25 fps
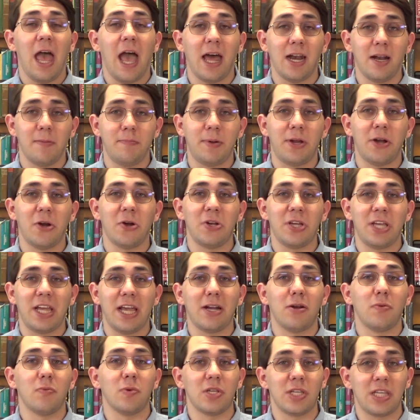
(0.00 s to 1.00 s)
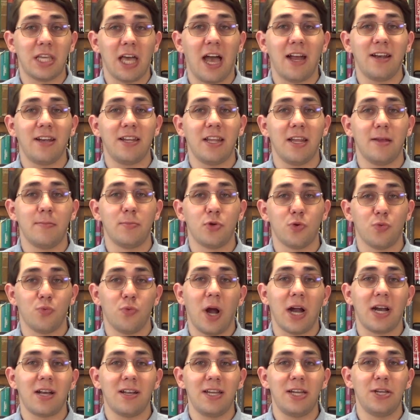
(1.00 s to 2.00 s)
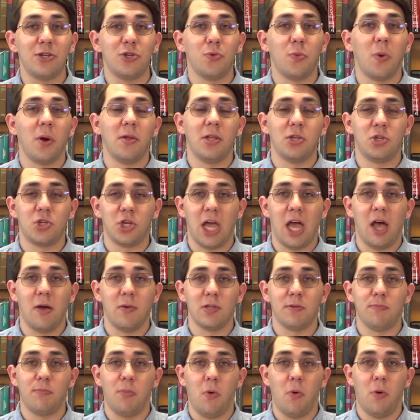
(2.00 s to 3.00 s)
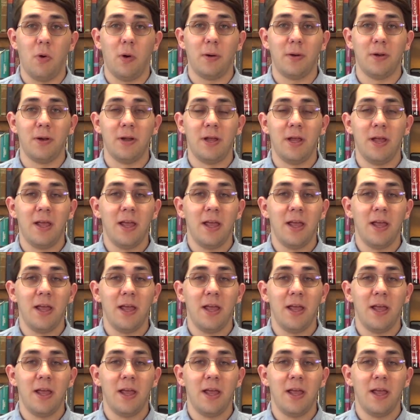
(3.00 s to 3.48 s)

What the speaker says: had appeared again and was guiding them directly to where the child was born.